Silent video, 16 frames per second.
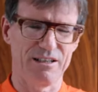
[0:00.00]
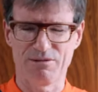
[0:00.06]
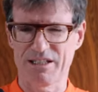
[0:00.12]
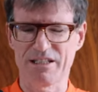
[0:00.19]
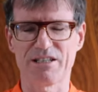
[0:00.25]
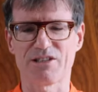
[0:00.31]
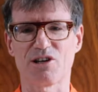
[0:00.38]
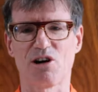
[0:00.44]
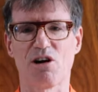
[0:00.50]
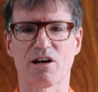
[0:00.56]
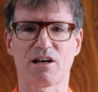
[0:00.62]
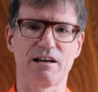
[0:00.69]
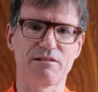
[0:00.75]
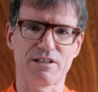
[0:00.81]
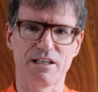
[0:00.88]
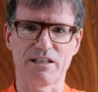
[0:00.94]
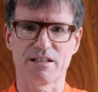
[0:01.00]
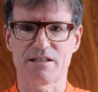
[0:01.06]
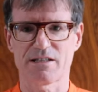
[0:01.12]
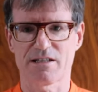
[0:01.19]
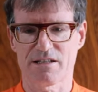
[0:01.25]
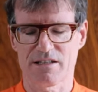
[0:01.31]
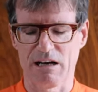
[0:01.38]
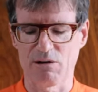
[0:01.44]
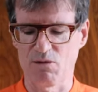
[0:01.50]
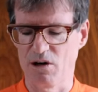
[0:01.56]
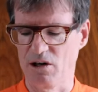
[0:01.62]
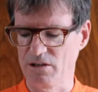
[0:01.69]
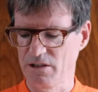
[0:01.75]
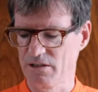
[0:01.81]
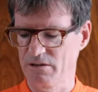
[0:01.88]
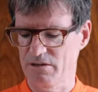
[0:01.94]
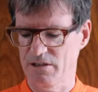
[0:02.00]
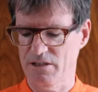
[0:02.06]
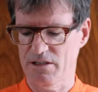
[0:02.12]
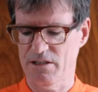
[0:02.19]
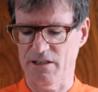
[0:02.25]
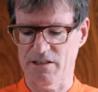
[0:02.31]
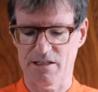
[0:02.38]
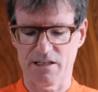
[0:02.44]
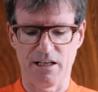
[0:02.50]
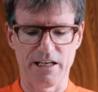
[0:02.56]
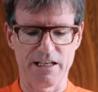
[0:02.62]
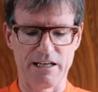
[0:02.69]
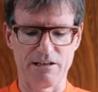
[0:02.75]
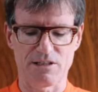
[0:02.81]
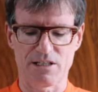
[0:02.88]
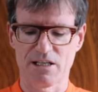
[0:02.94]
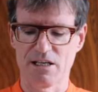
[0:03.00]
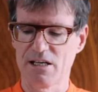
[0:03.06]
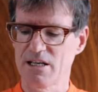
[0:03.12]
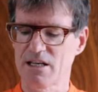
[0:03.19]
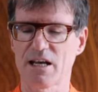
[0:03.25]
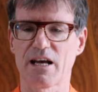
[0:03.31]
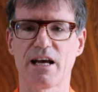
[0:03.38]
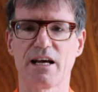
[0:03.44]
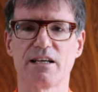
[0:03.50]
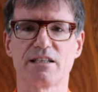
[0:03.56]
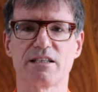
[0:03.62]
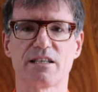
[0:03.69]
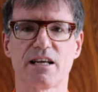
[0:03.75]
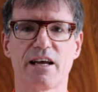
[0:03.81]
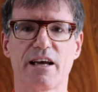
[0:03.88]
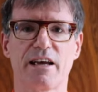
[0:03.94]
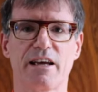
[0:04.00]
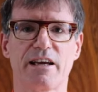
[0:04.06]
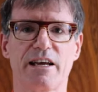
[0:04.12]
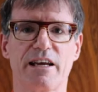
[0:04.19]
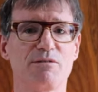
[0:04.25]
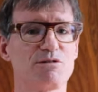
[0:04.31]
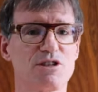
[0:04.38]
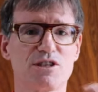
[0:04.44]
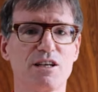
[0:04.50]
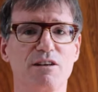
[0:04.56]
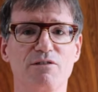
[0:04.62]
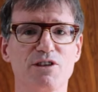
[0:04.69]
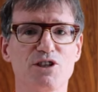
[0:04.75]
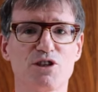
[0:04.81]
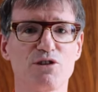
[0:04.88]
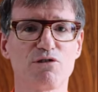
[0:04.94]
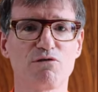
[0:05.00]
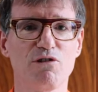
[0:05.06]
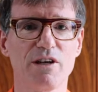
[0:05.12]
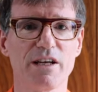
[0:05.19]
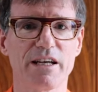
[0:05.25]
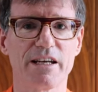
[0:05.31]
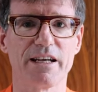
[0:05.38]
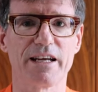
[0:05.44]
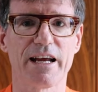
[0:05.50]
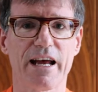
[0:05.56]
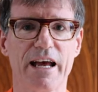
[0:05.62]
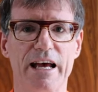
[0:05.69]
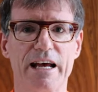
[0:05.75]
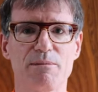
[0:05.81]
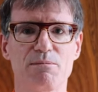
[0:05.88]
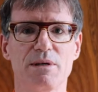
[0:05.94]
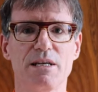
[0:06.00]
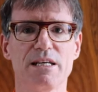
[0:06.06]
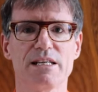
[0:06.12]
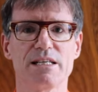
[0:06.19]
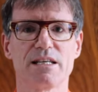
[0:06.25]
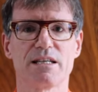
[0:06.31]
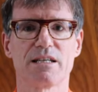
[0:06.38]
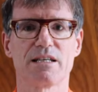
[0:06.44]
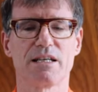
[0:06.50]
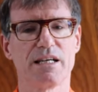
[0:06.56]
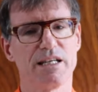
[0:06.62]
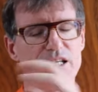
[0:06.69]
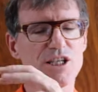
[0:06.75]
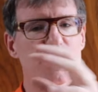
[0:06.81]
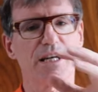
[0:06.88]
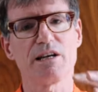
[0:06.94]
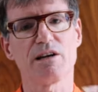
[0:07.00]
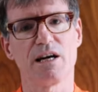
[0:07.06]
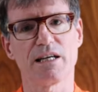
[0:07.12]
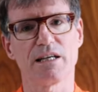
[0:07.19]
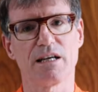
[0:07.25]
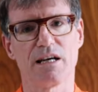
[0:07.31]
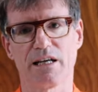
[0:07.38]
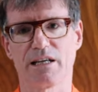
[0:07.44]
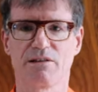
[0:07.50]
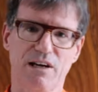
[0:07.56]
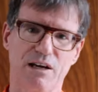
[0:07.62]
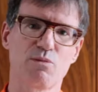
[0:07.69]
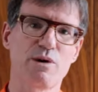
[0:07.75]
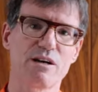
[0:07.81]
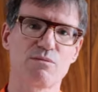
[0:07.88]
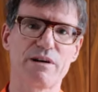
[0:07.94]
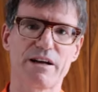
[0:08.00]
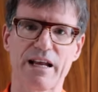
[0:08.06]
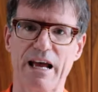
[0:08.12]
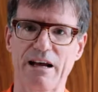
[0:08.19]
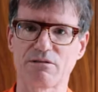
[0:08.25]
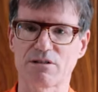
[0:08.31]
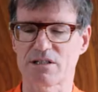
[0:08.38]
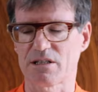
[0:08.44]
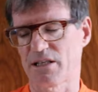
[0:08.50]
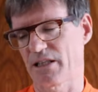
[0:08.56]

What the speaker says: It was in the dark, out the stout wall to this lighthouse, and it was just a lovely shoe to run in. Initially, I wear them around the house.